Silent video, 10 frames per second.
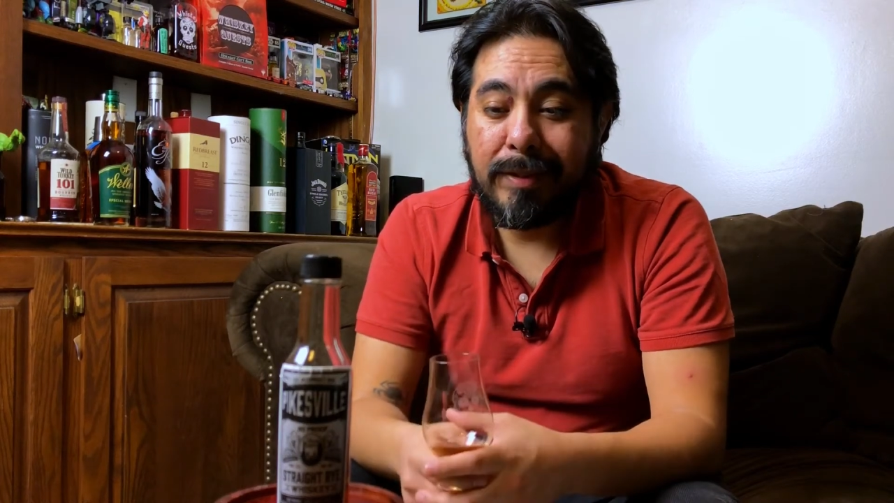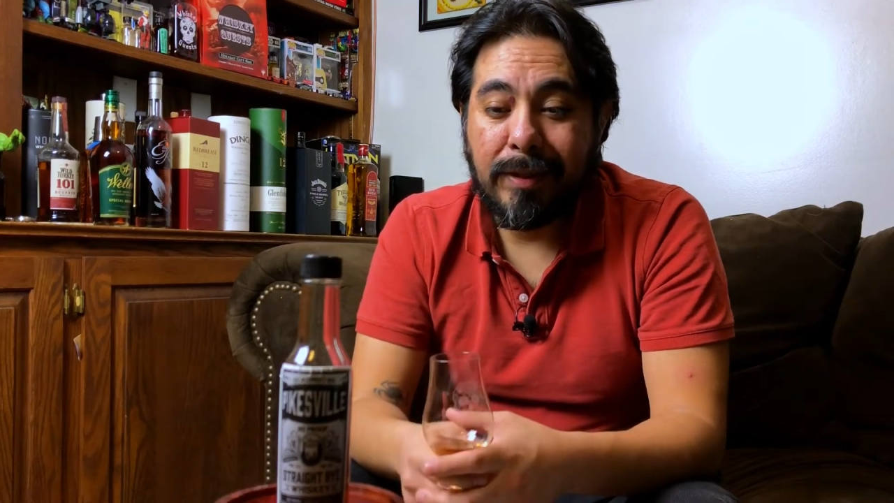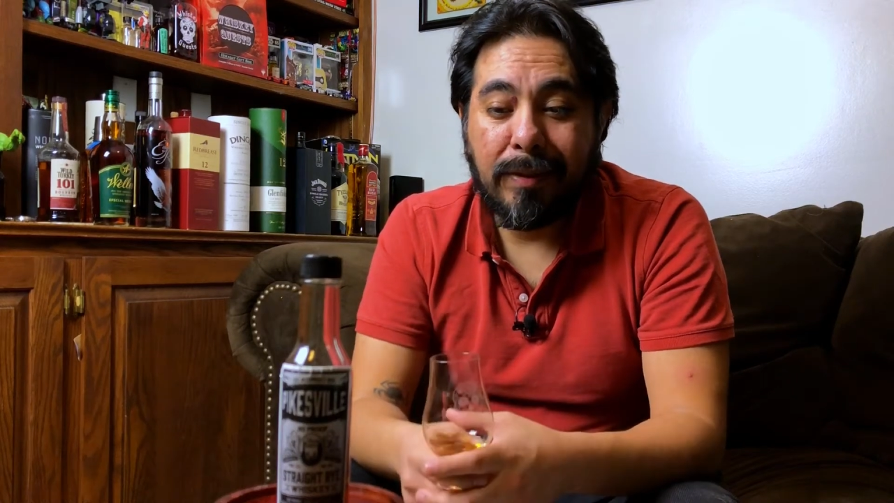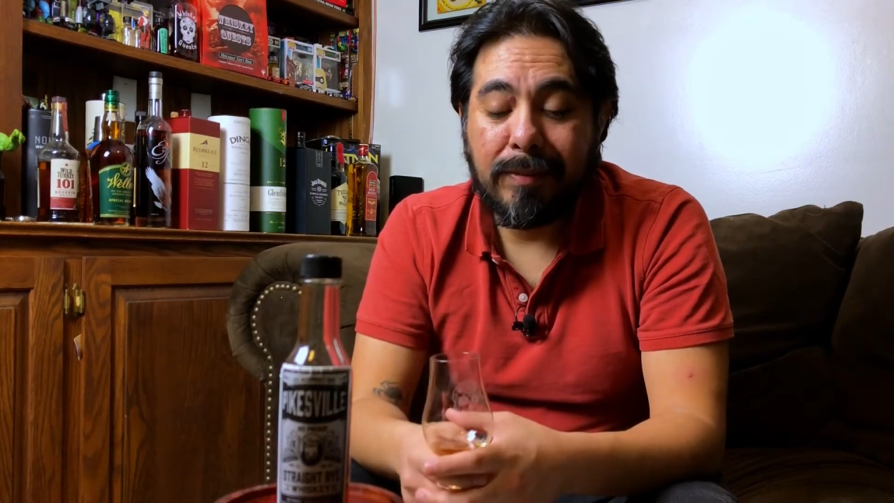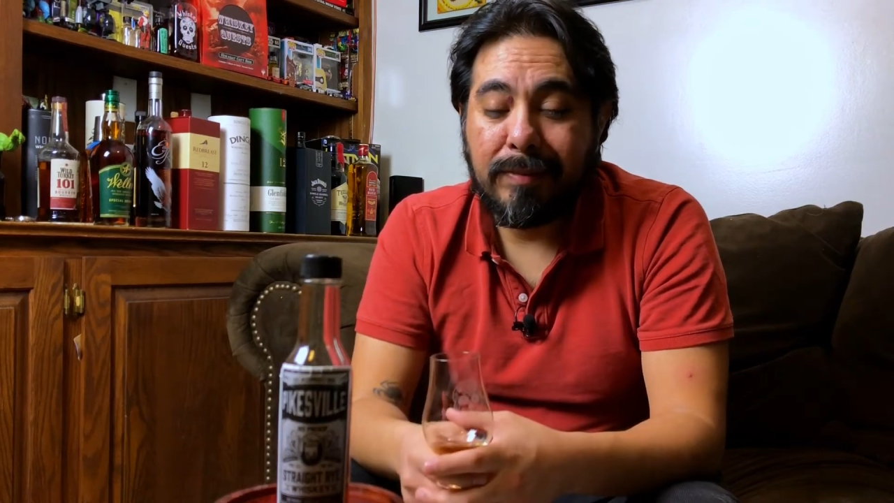
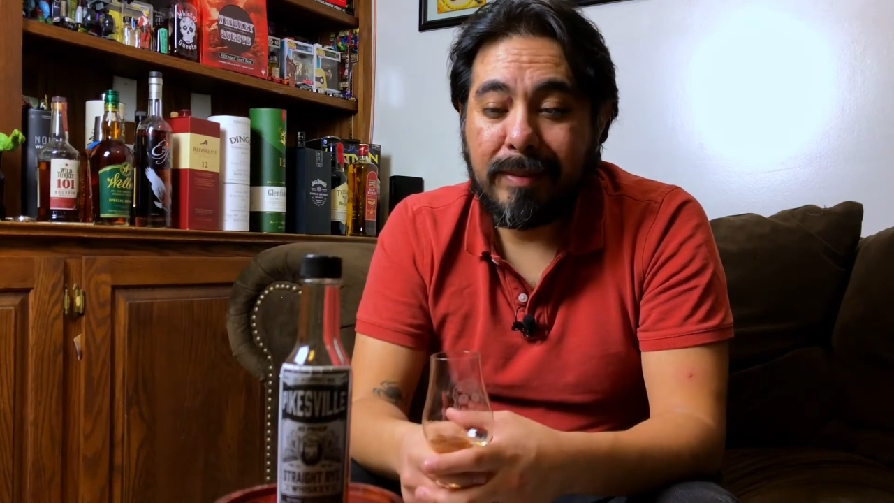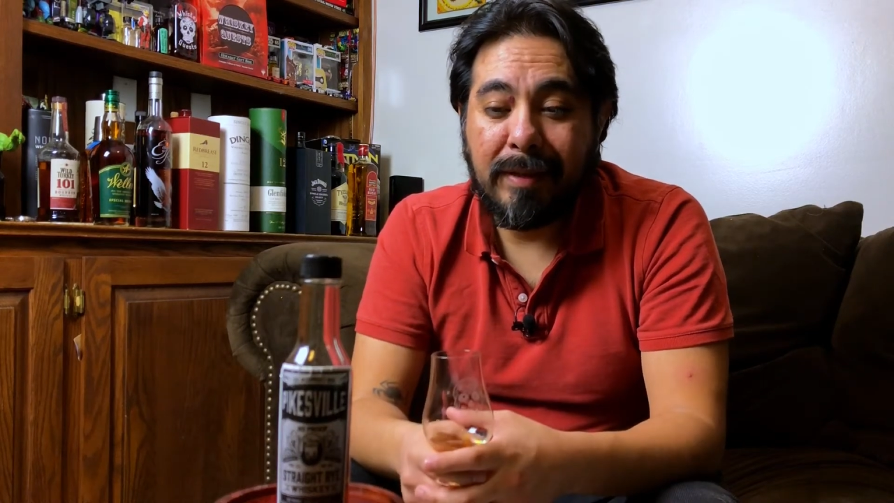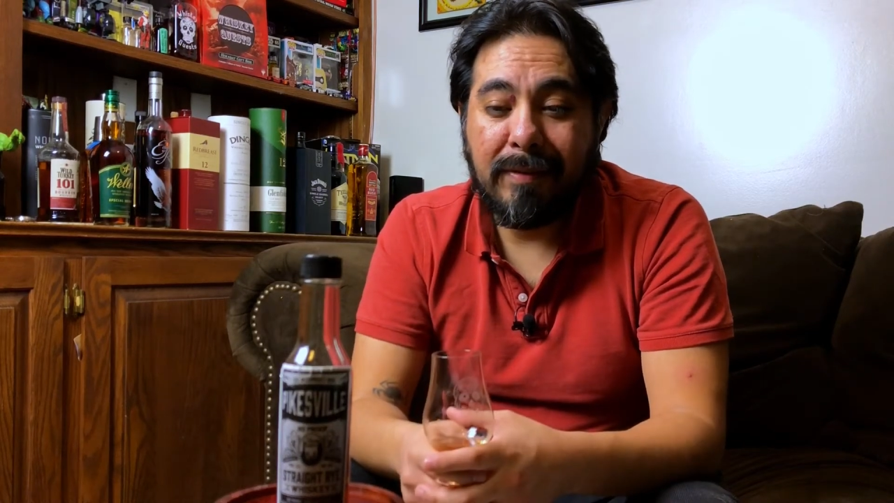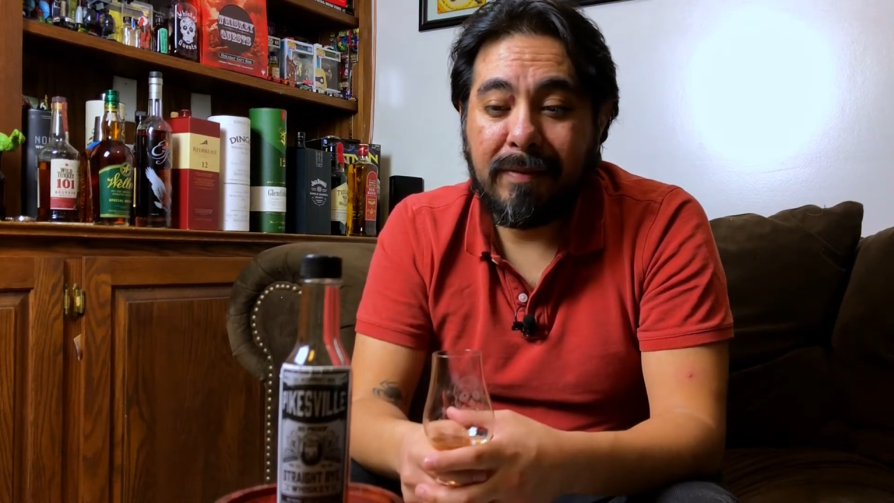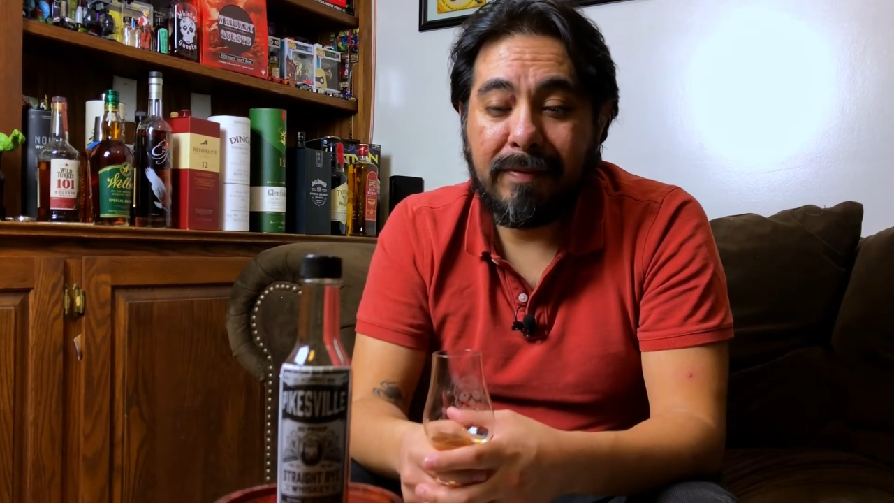
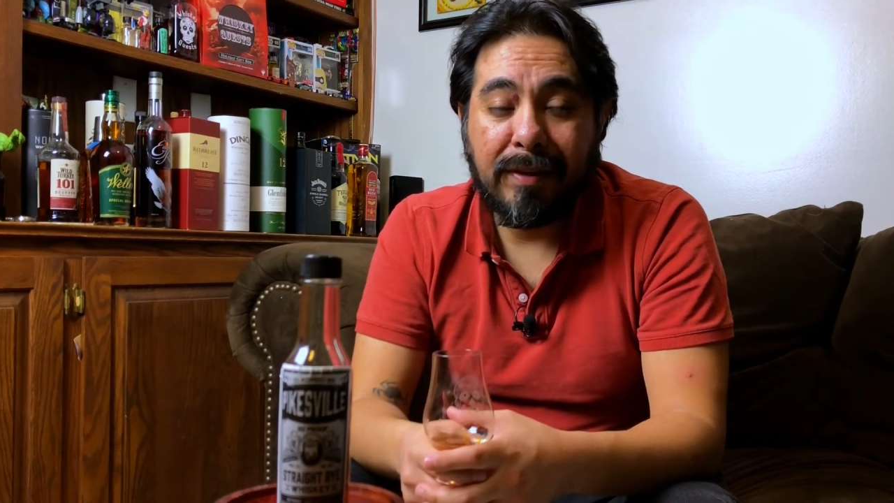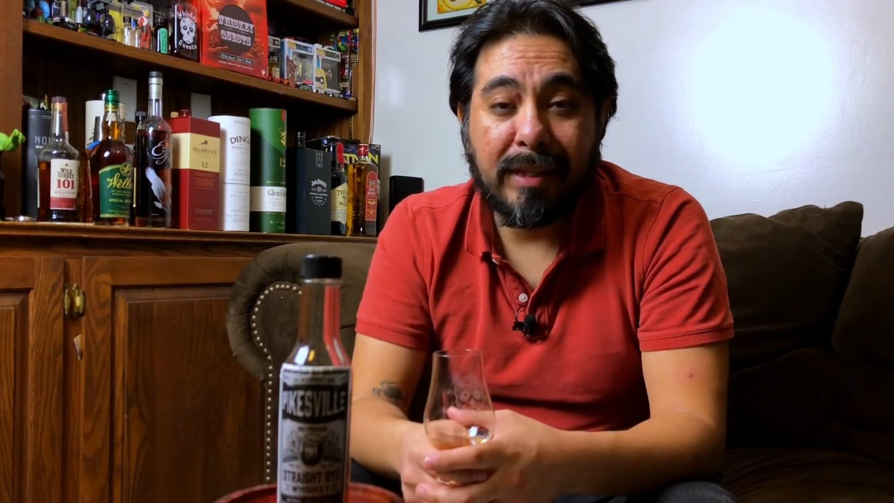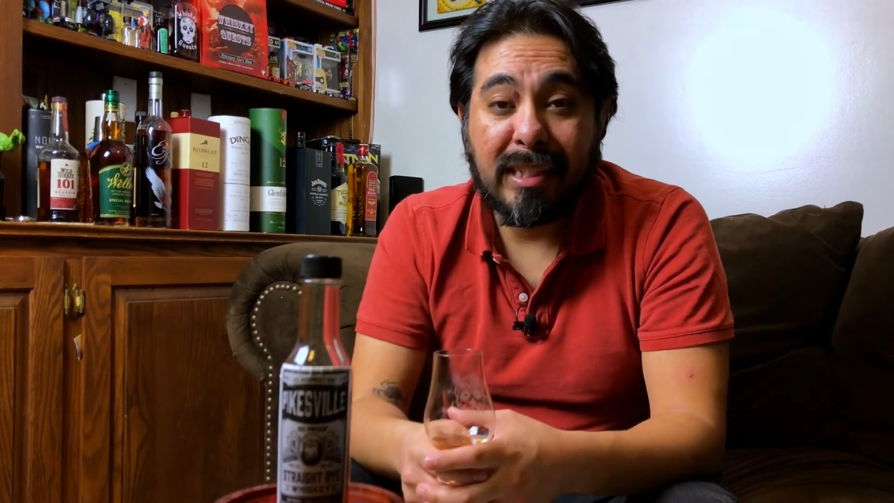even if you're an